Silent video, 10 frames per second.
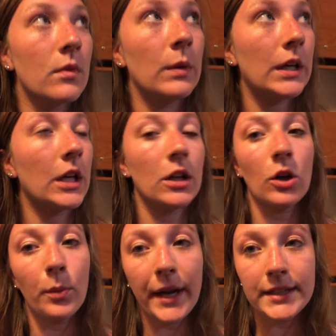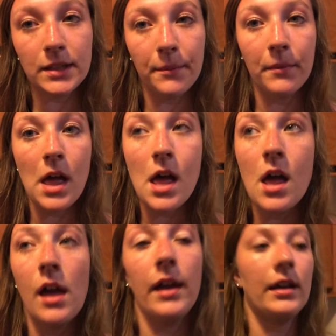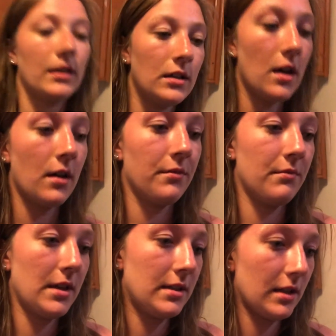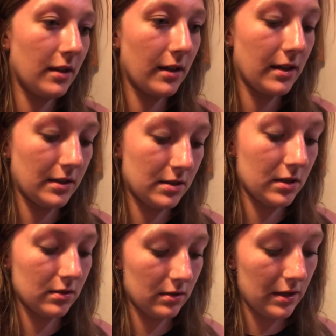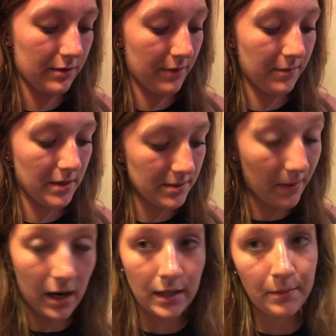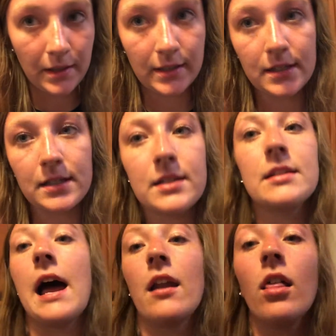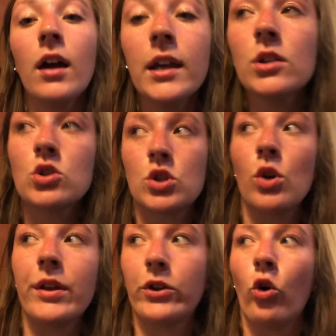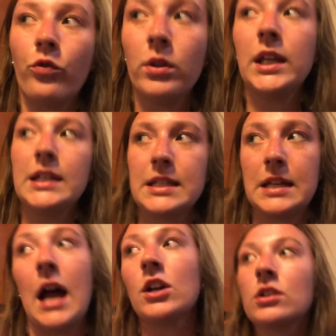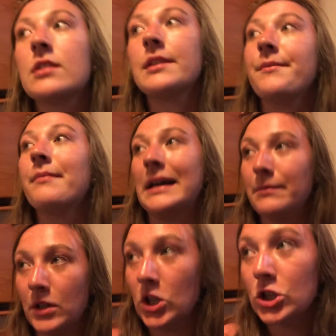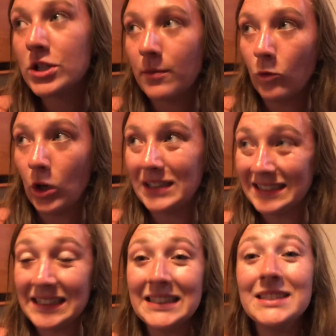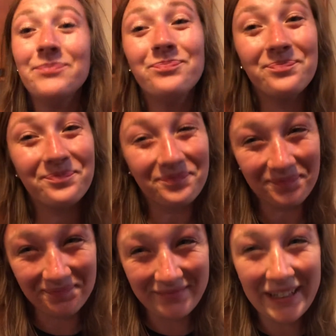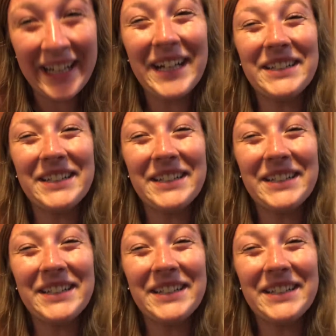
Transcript: we're gonna go buy some and um, it said like it's it might be spotty because it's satellite so like hopefully it's not or else I might murder someone I'm